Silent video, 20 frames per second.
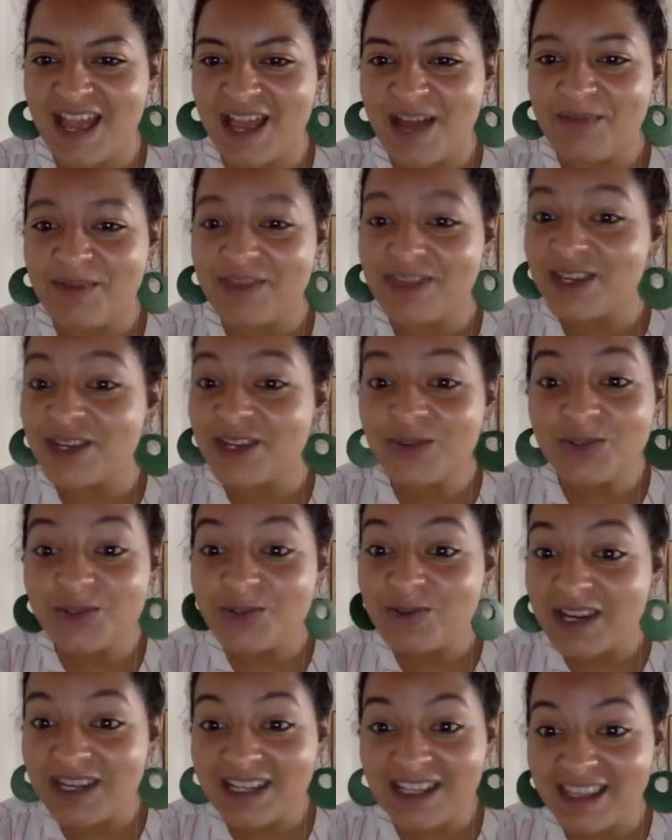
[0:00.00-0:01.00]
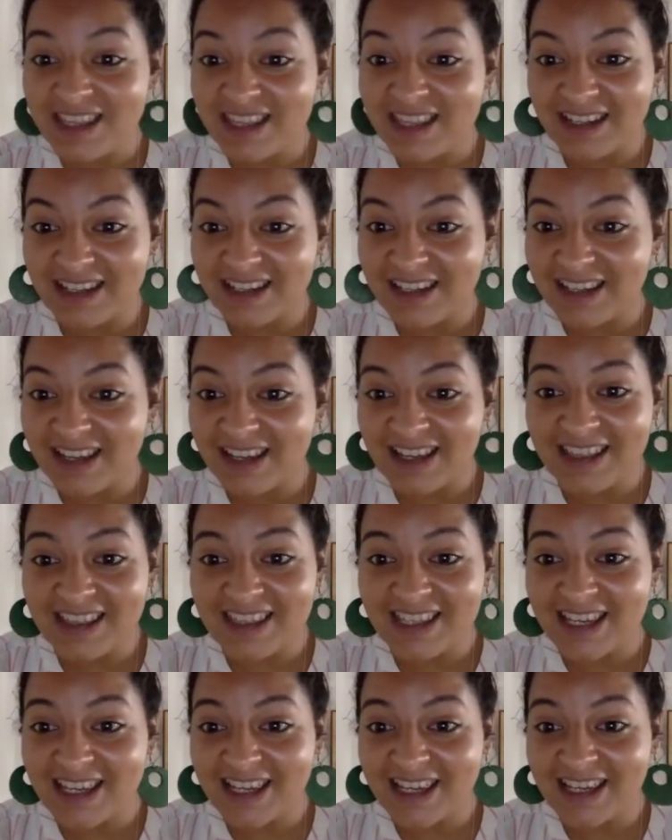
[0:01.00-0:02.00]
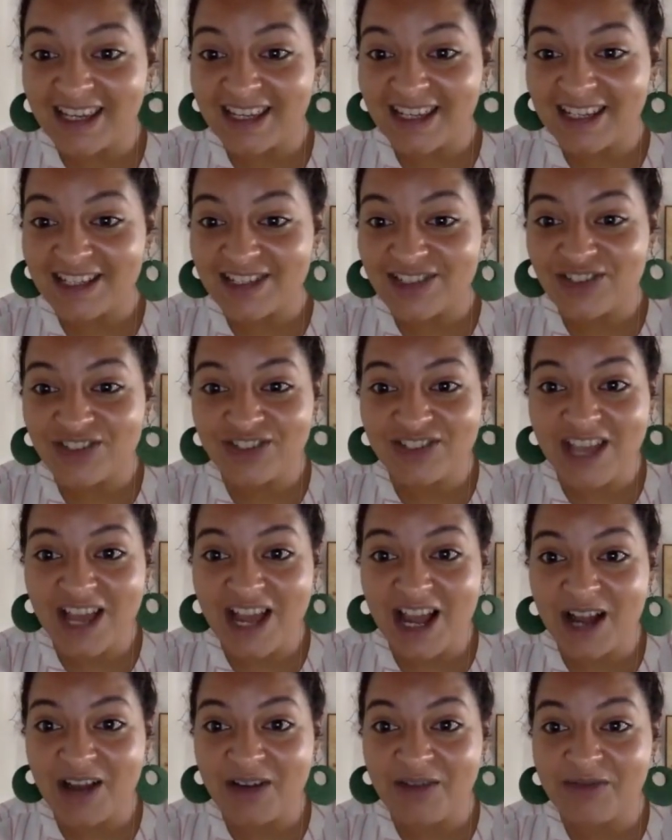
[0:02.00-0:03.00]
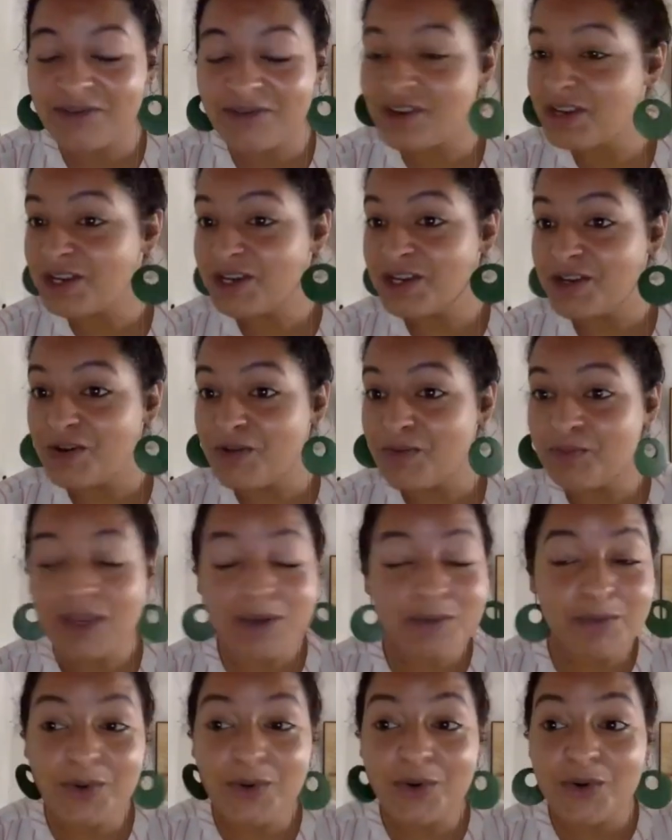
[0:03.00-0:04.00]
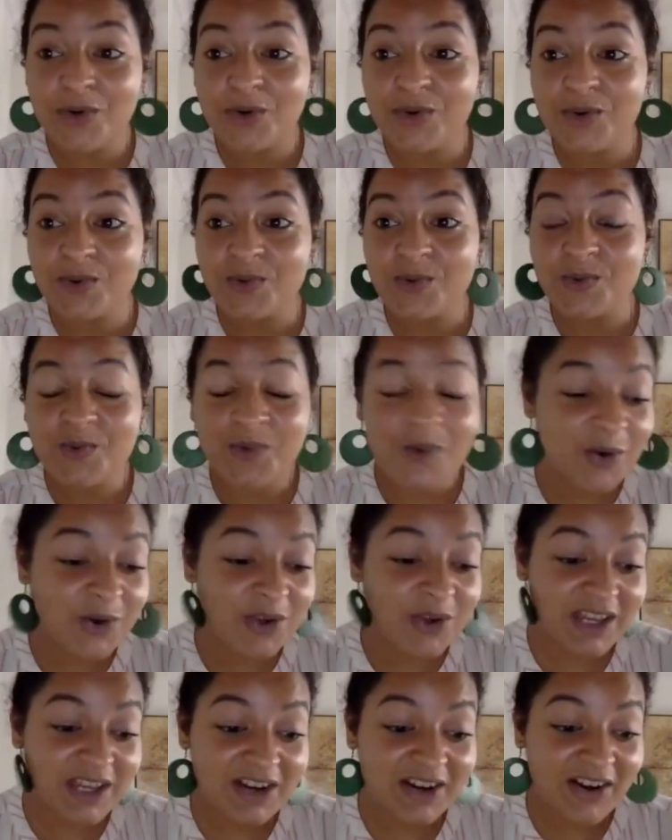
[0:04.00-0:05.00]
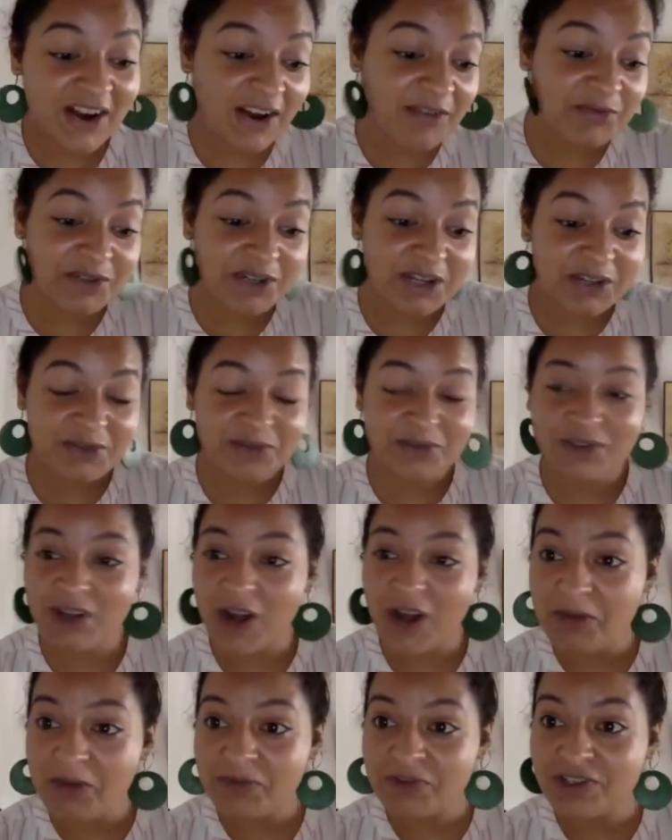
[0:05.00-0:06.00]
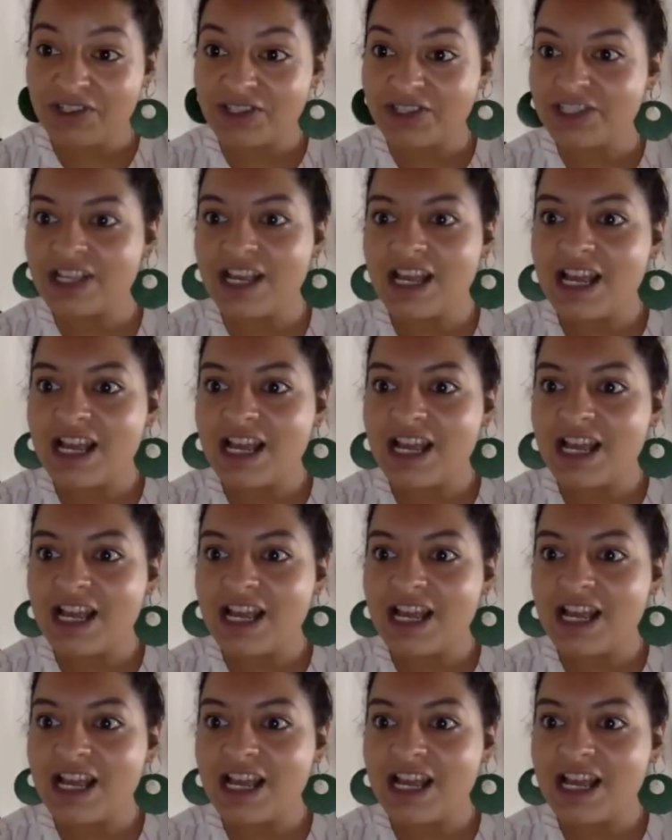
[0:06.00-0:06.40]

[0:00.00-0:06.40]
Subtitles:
but they don't do anything. They just have people who walk there every day to the office,